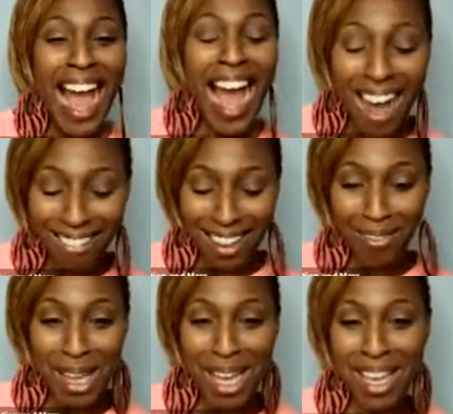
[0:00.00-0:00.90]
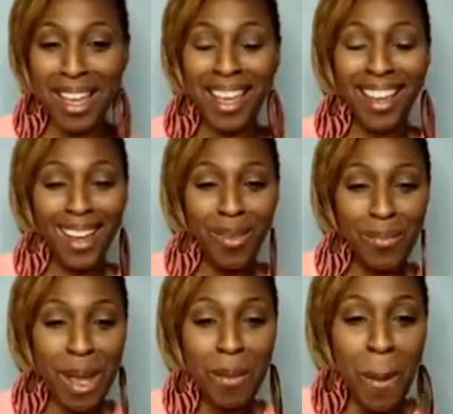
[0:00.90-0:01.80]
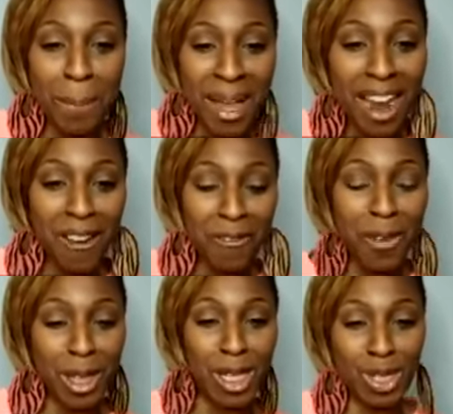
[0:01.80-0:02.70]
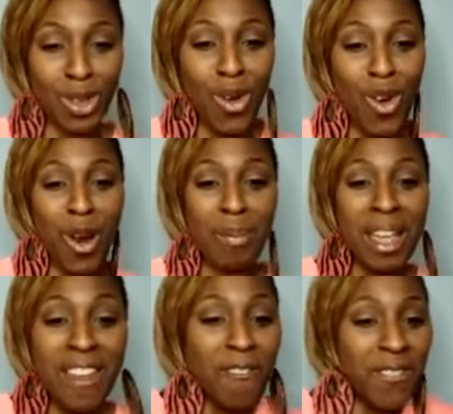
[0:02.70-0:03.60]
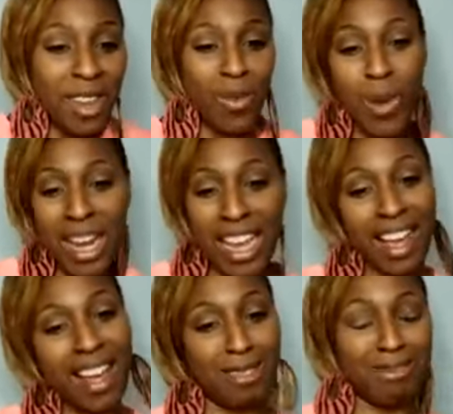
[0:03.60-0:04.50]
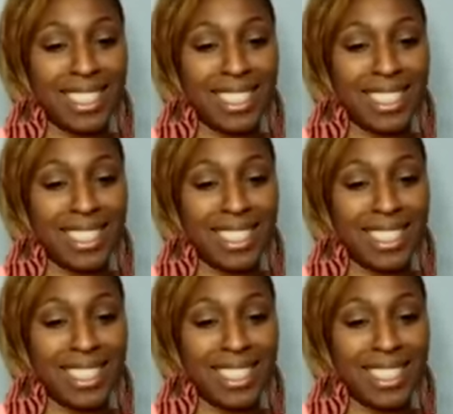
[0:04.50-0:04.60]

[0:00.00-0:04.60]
How can we be prepared for the storm if and when it comes?